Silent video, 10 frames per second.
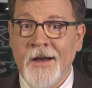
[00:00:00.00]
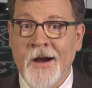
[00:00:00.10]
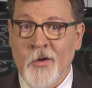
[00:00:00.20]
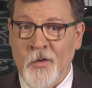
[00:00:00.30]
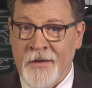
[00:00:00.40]

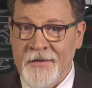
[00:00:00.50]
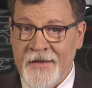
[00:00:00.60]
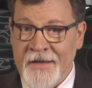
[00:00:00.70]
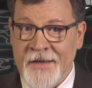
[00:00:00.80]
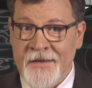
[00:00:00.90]
According to
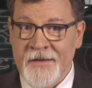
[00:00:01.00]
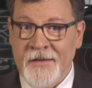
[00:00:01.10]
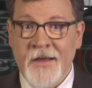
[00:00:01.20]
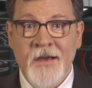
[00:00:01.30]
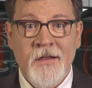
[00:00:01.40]

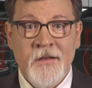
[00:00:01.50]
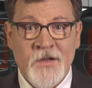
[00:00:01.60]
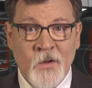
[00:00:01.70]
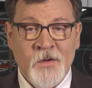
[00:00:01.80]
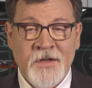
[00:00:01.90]
Nikitin, the
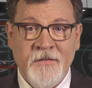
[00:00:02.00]
soldiers